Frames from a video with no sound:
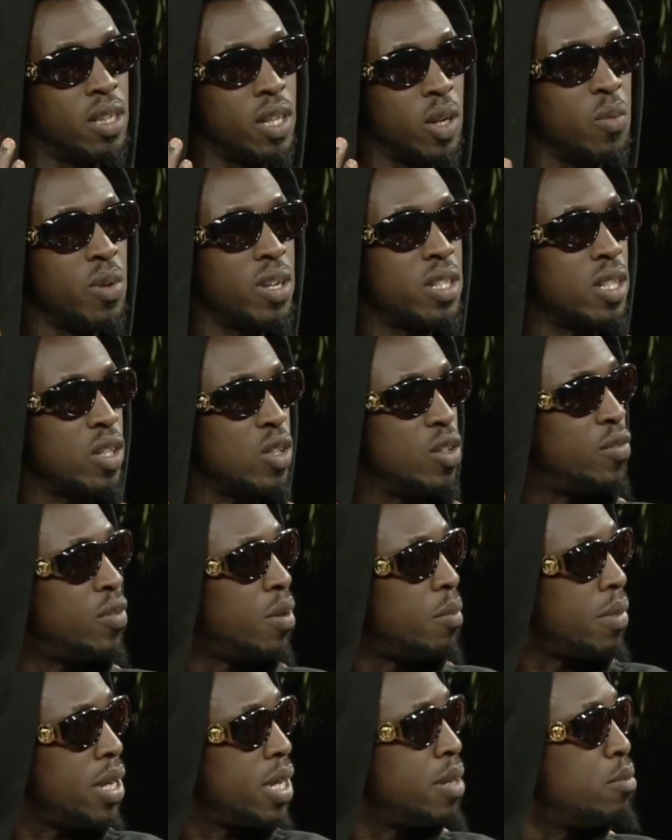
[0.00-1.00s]
3 weeks ago
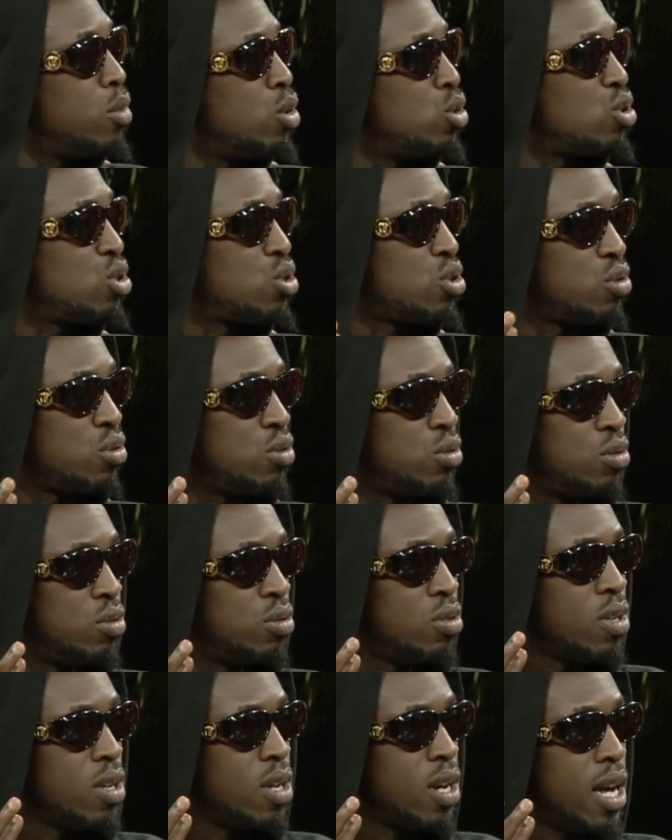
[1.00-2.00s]
from Imo to,
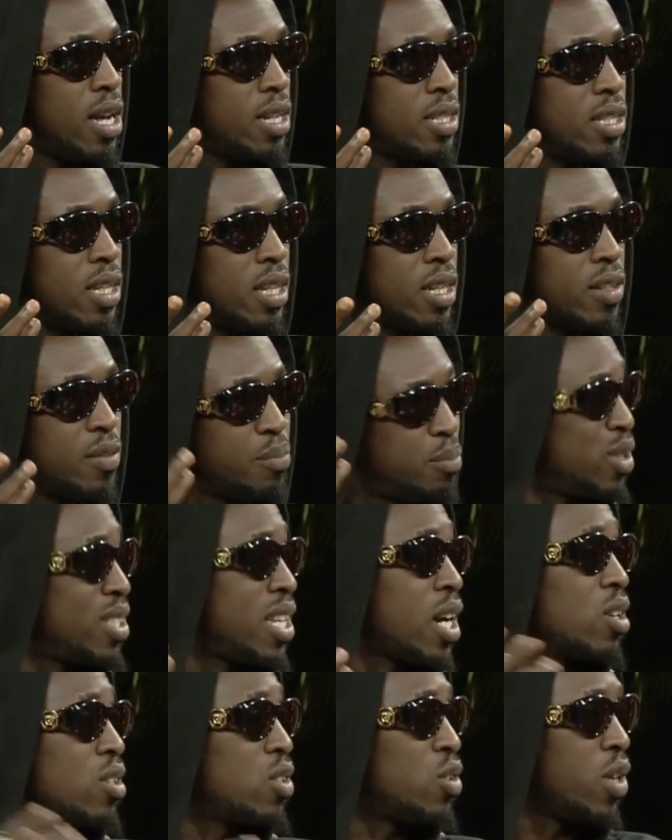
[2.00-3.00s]
I think, Port
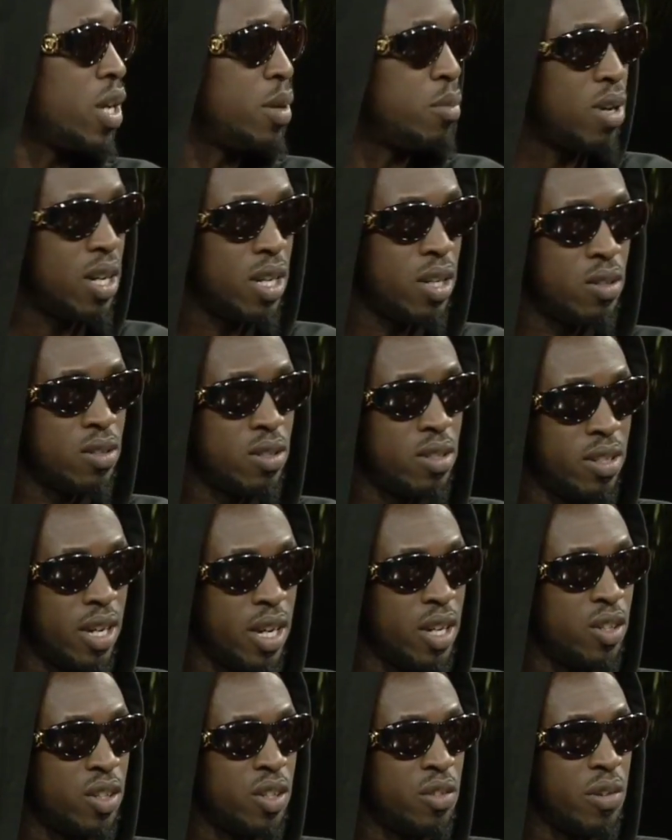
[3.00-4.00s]
Harcourt to Imo, and I was
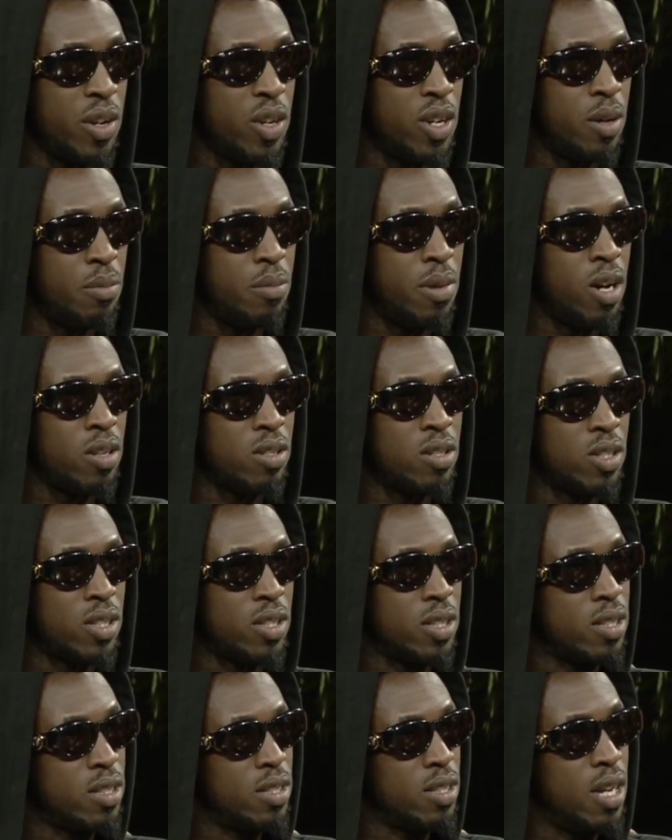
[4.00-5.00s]
hearing on the radio about
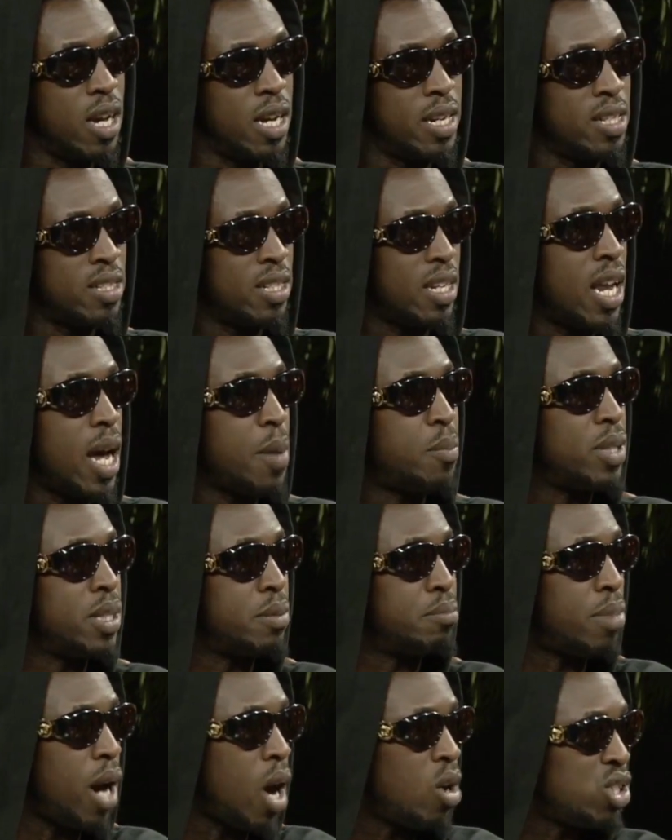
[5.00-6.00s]
an incident happened
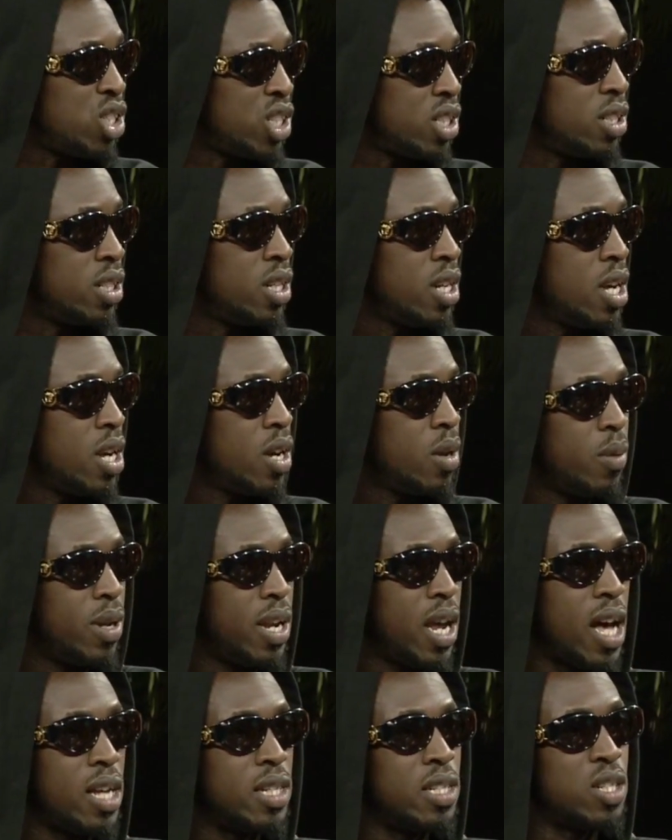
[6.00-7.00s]
in Bauchi, where
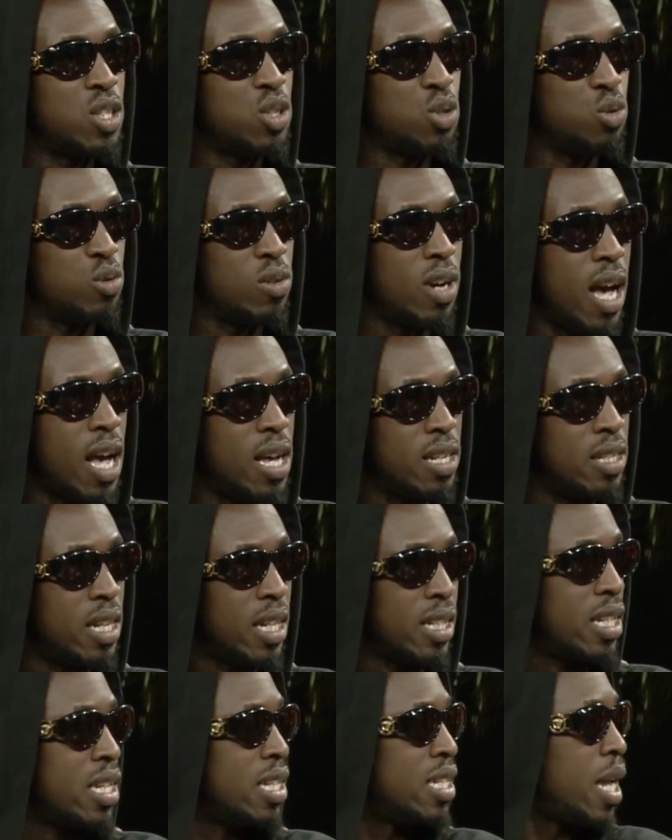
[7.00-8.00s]
they had these 2 guys
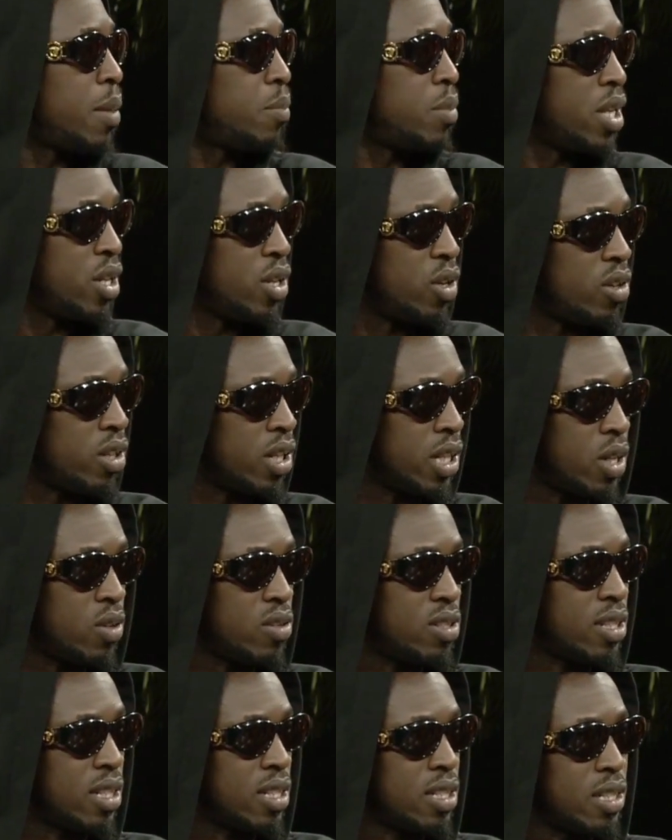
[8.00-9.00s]
that kidnapped a young girl that
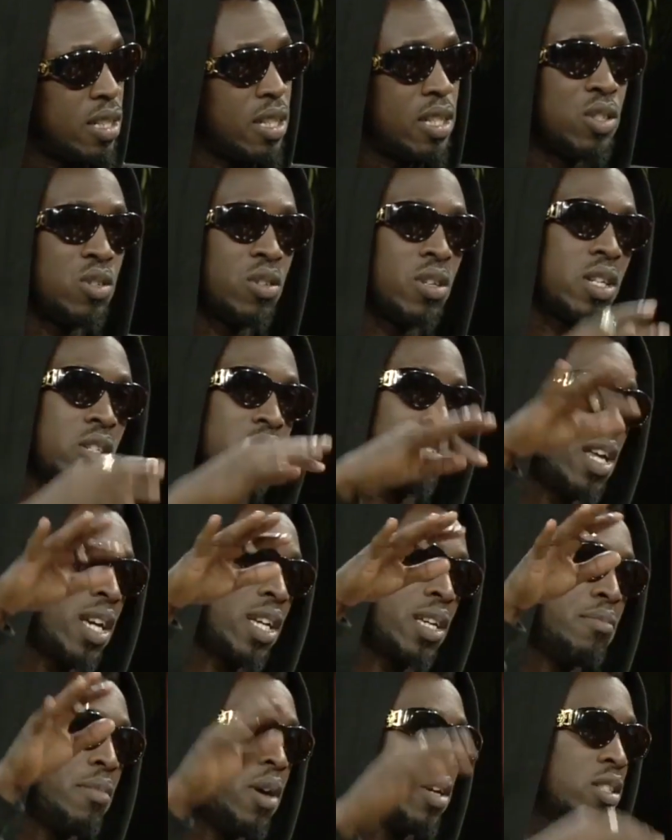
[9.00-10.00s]
was 16 and took her to
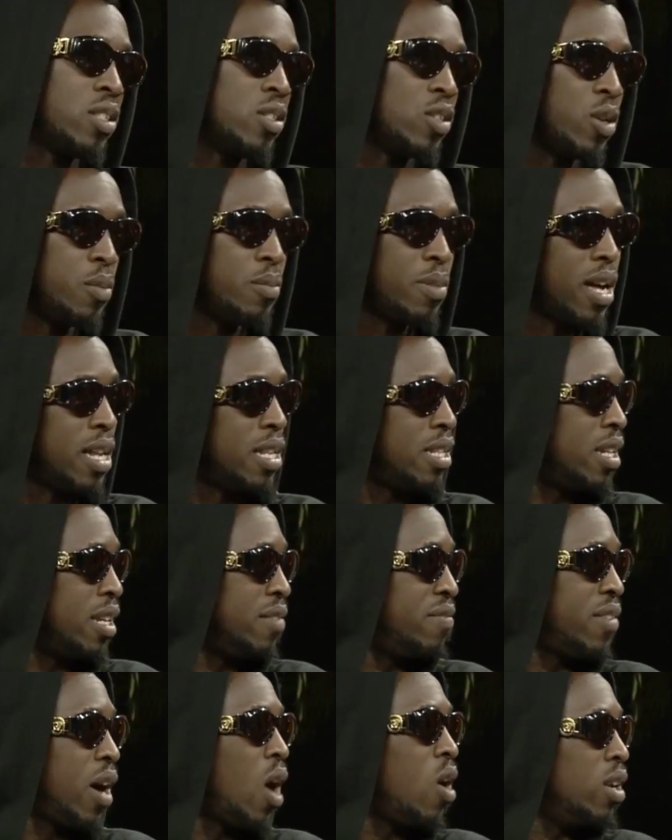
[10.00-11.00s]
like a month job, and they
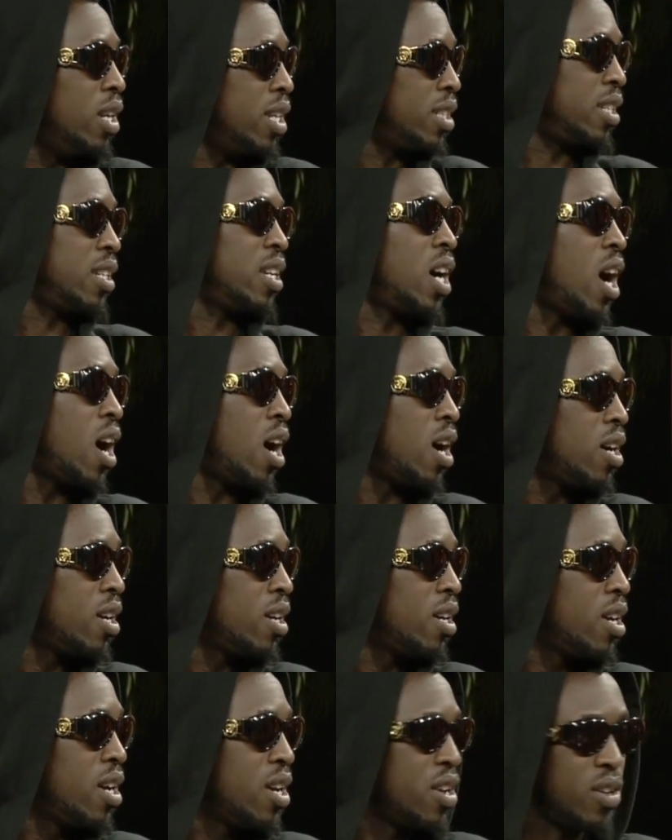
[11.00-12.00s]
violated her.
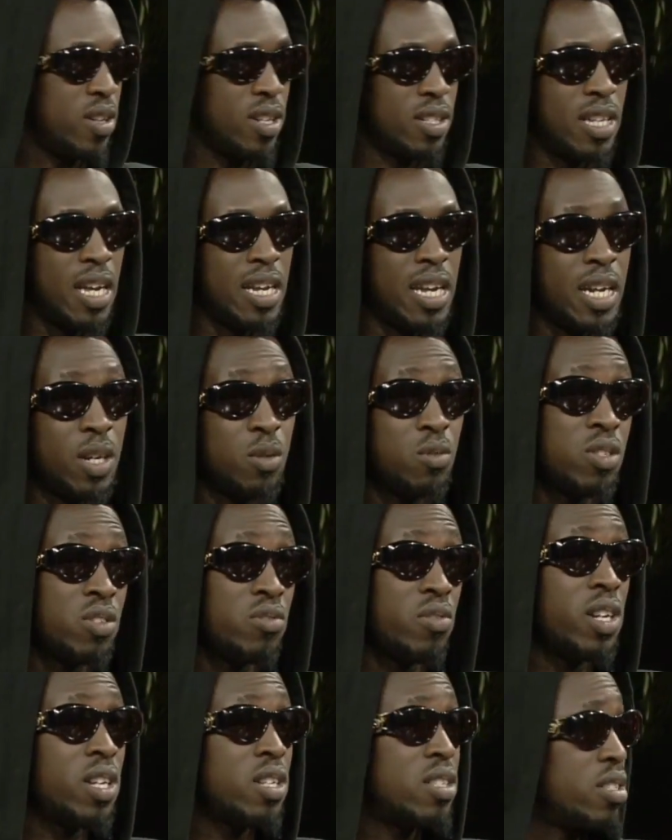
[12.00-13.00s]
You understand? And it was
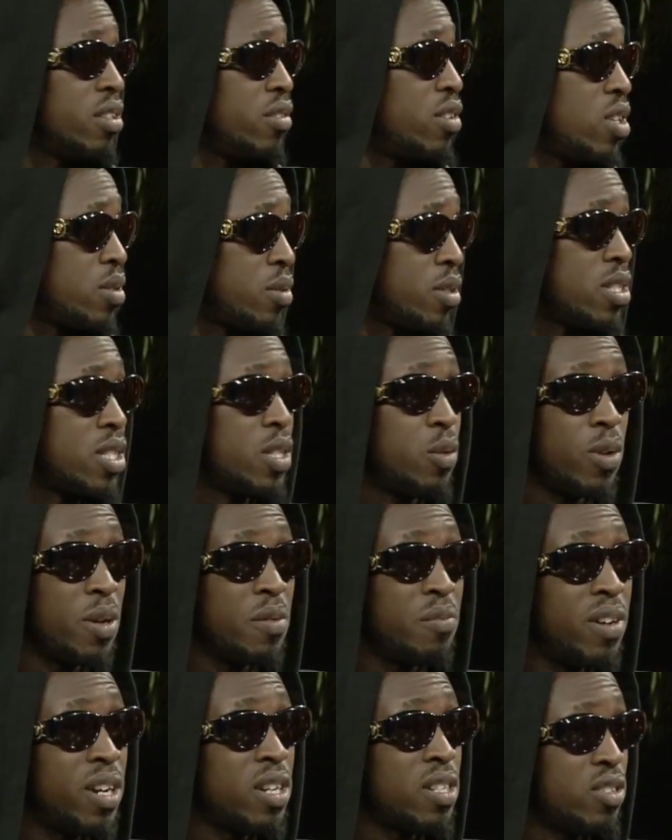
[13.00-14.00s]
really serious because they were
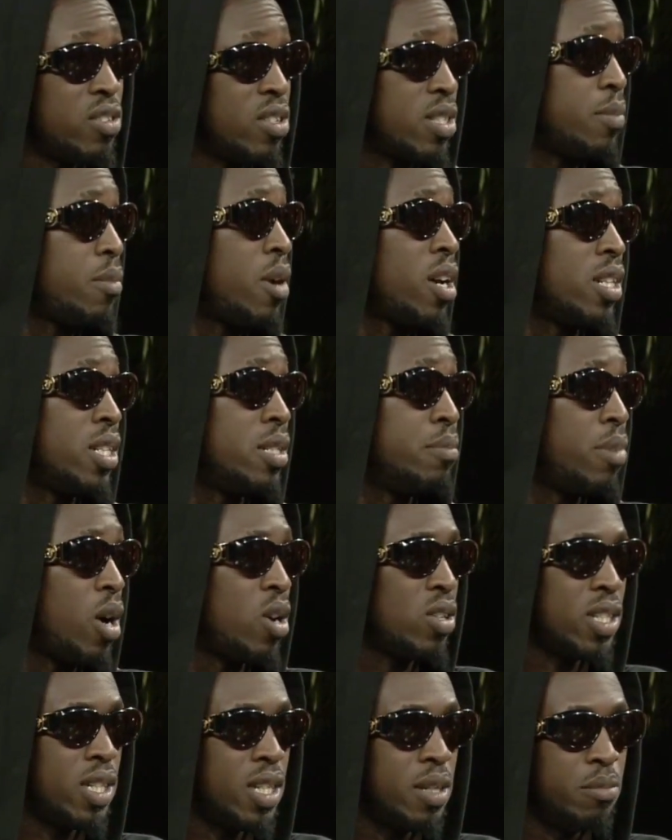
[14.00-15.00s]
very serious about it in
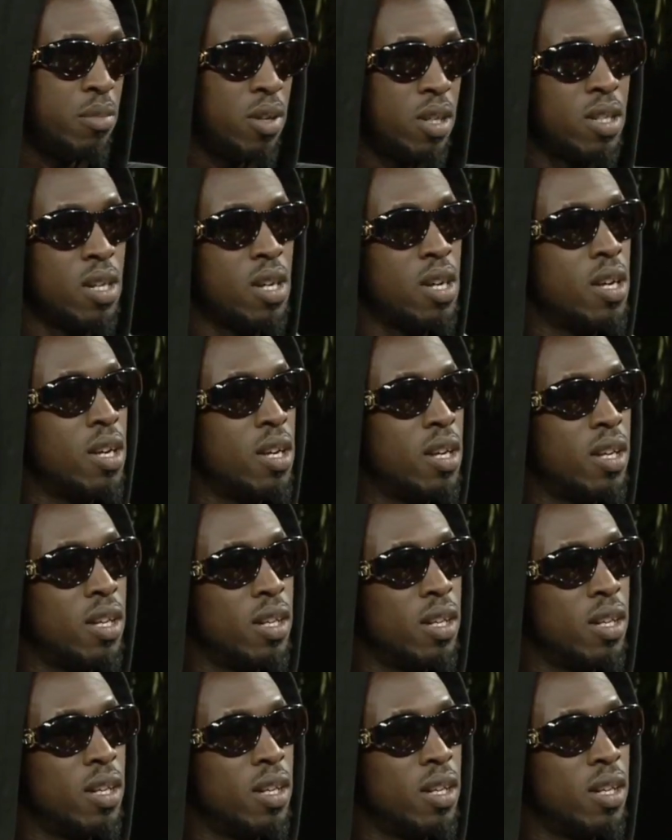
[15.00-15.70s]
Bauchi then.